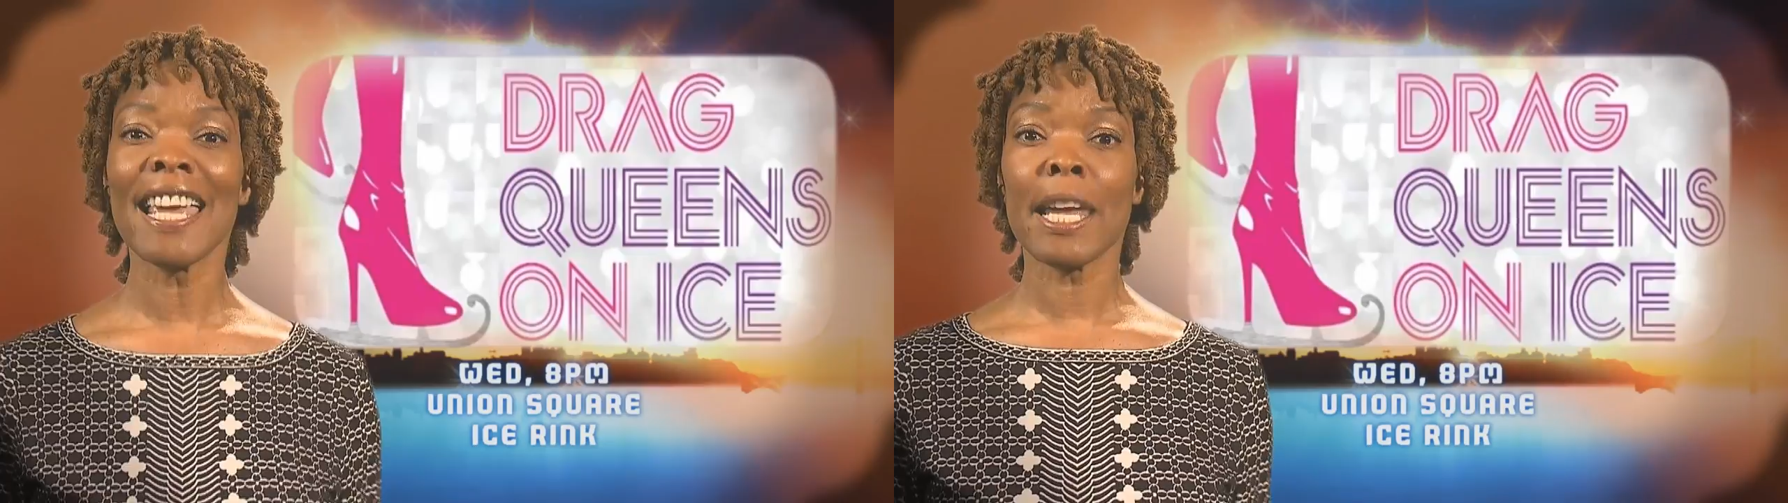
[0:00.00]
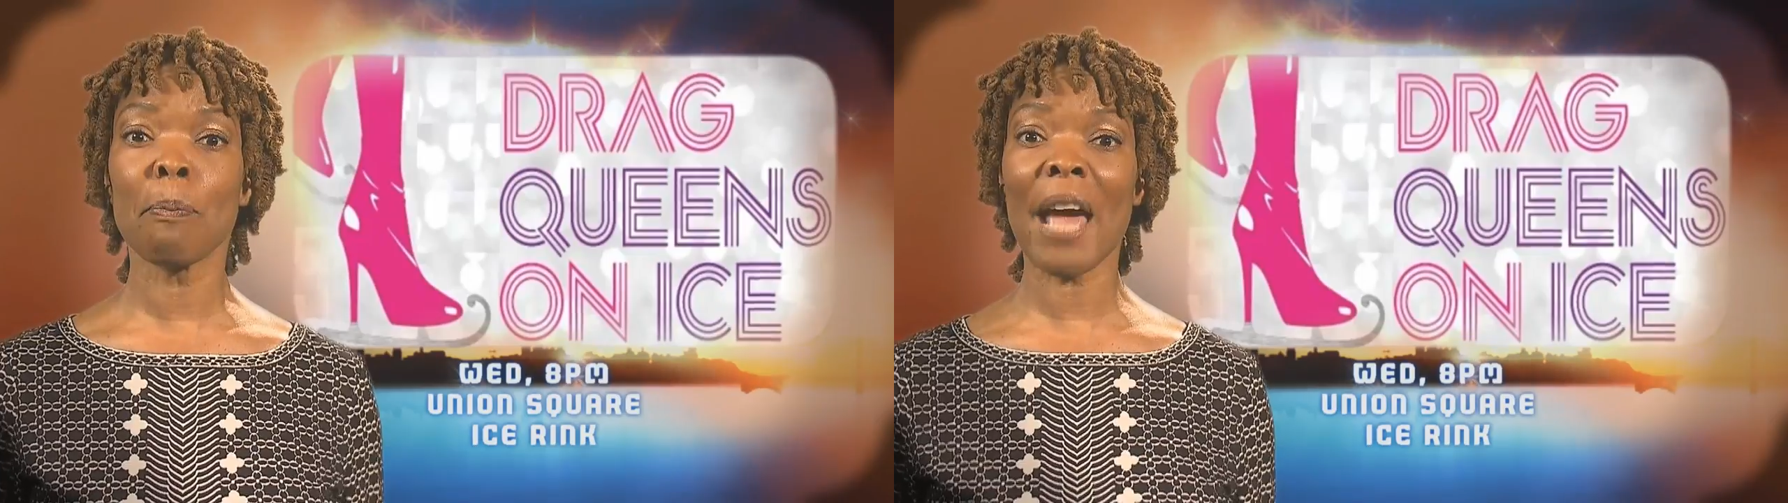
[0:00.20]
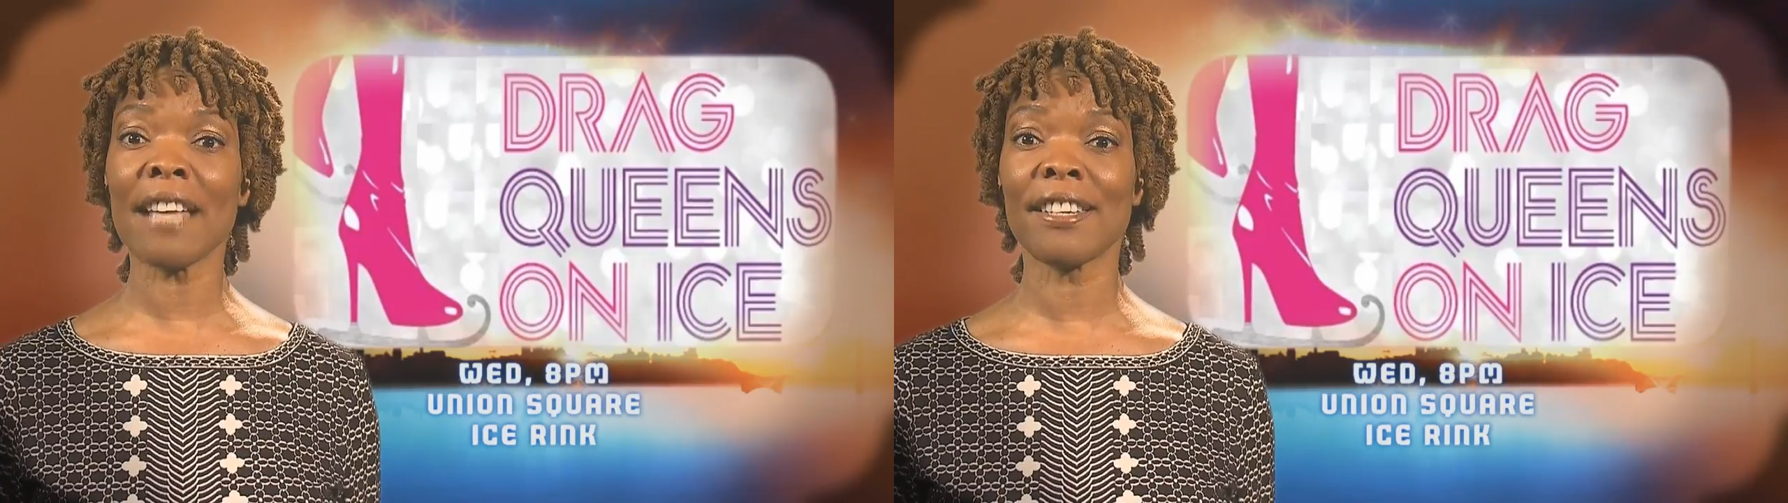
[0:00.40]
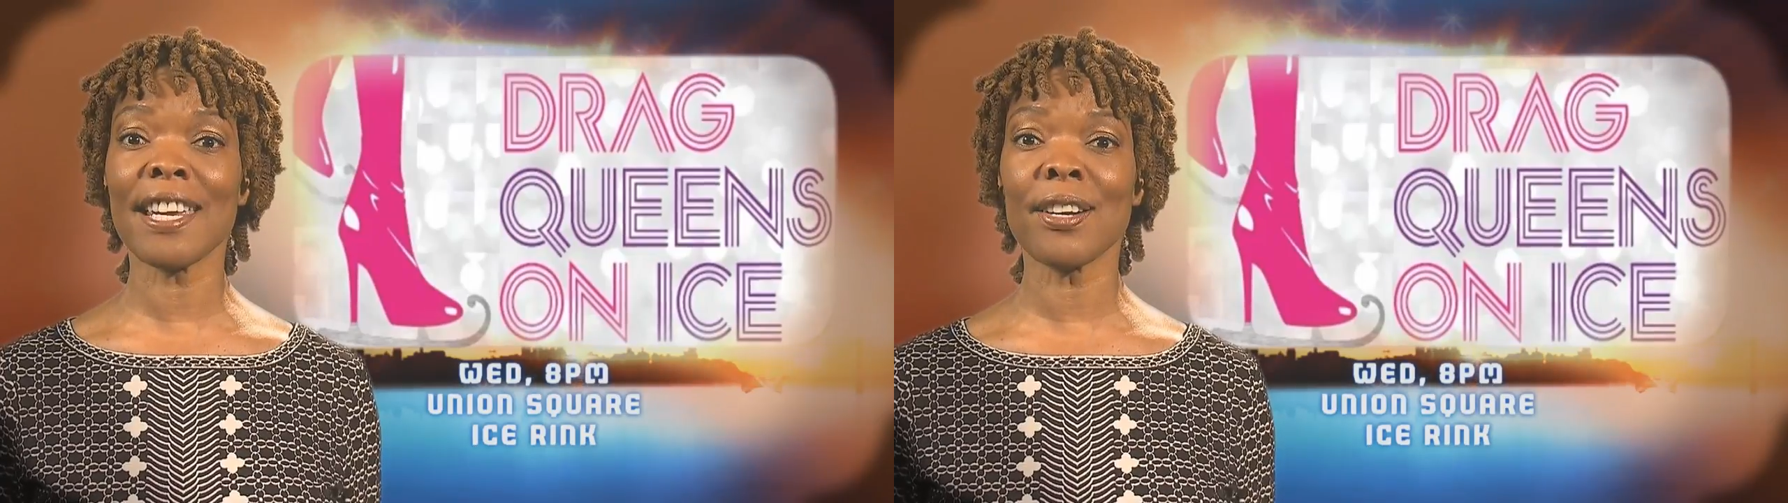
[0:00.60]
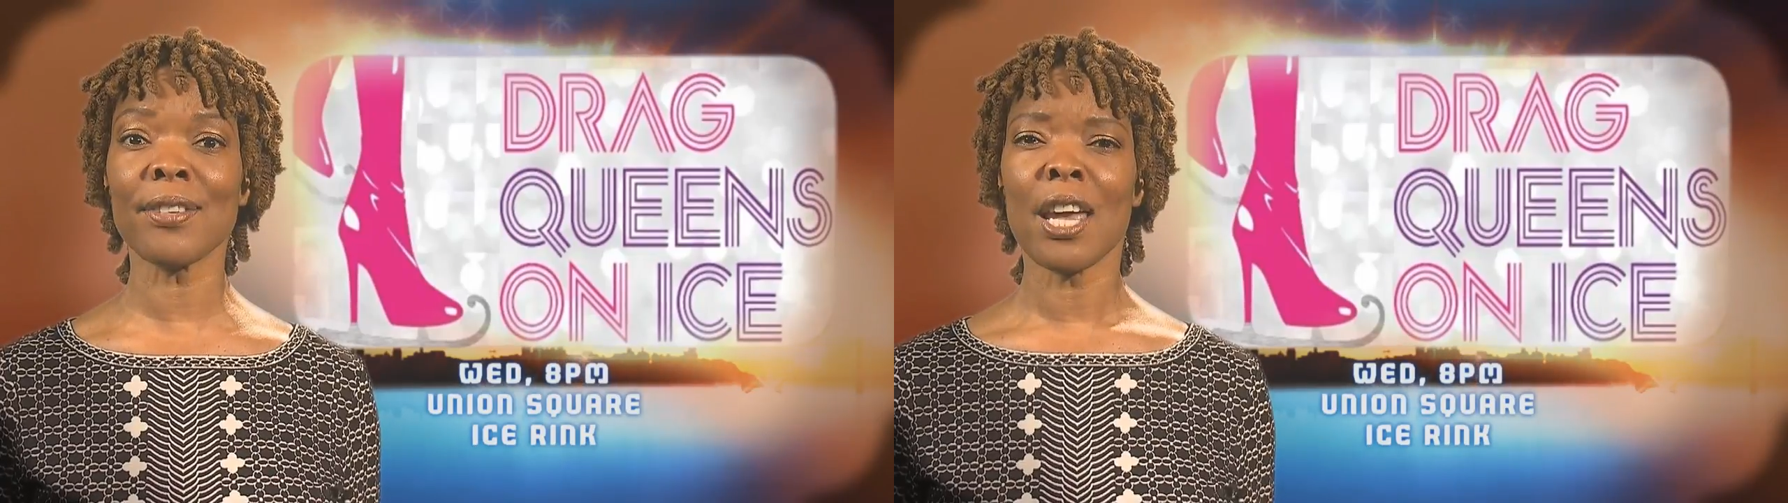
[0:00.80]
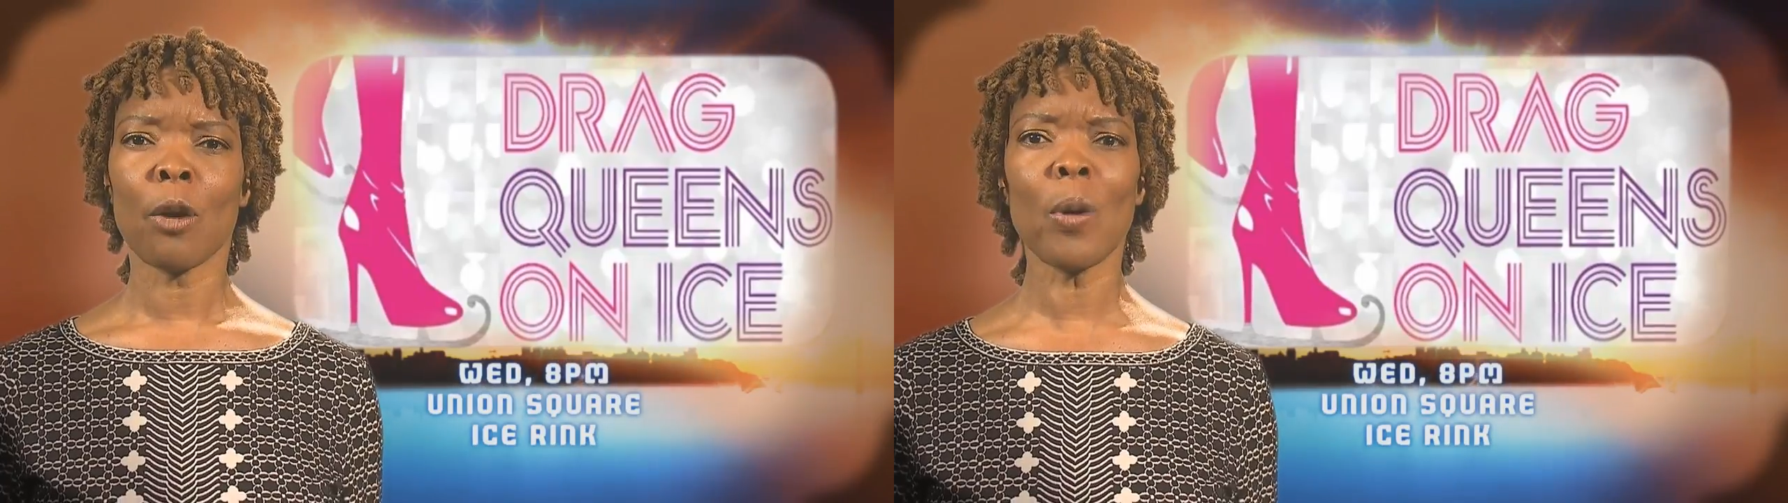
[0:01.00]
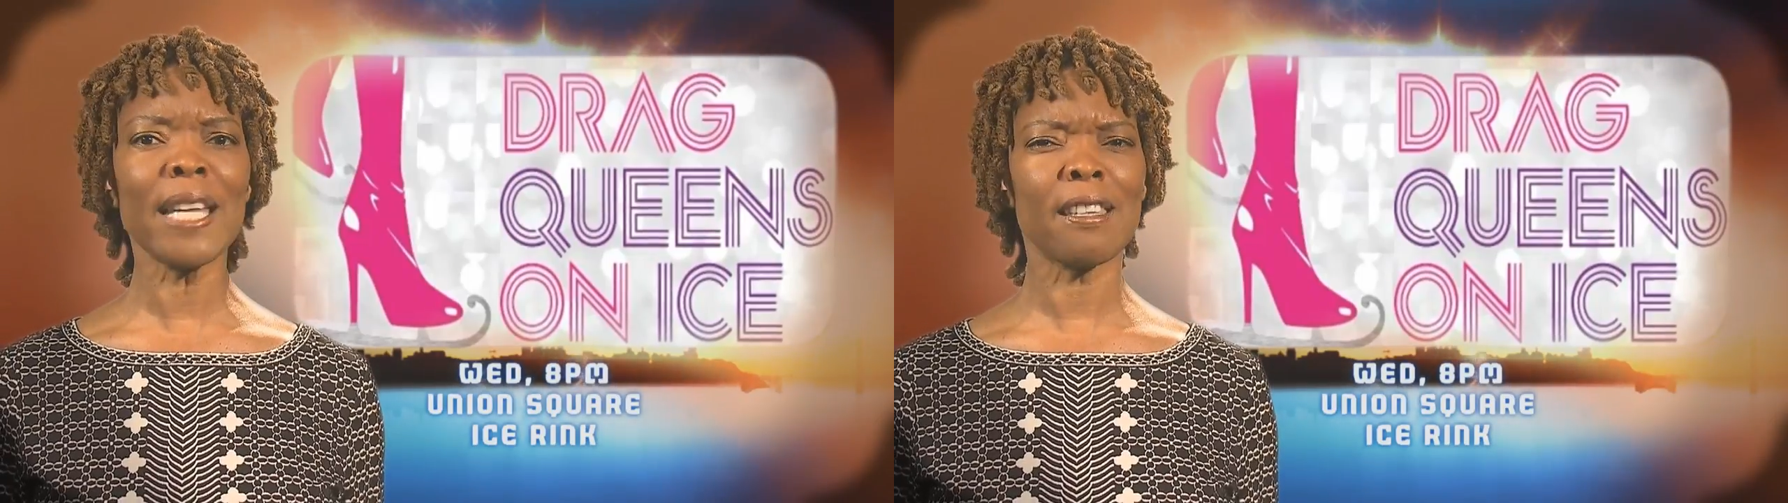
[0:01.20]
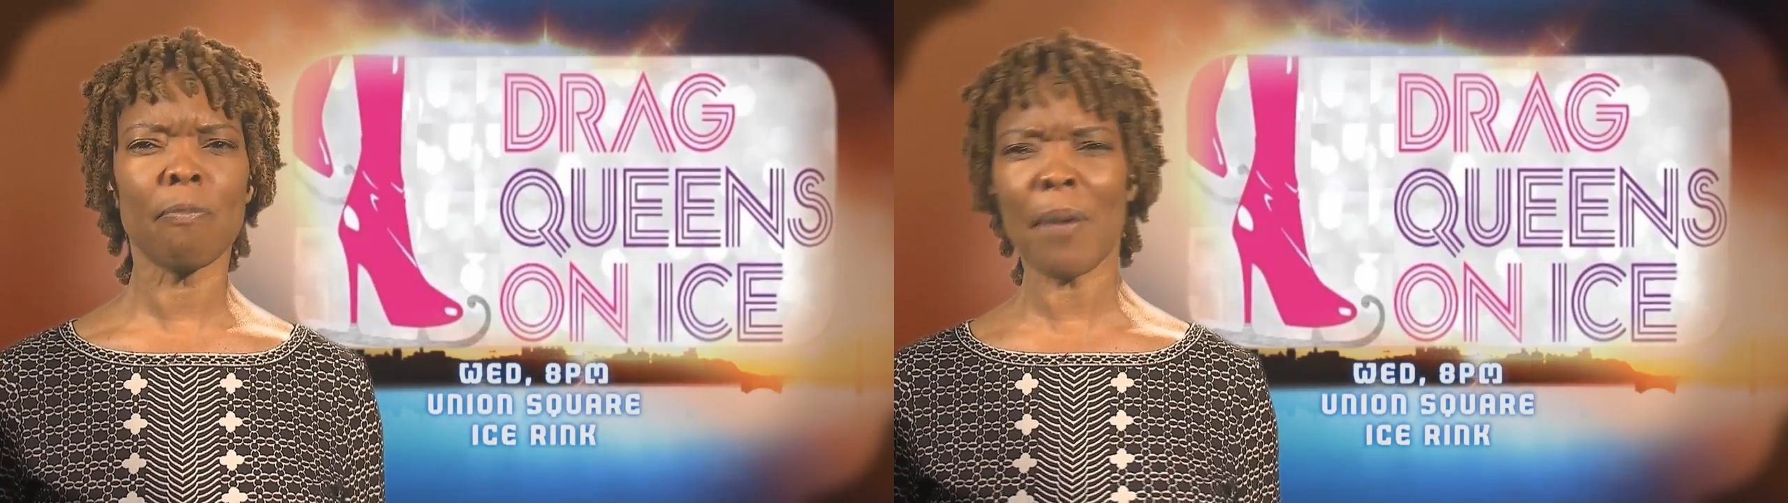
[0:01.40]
In past years, queens have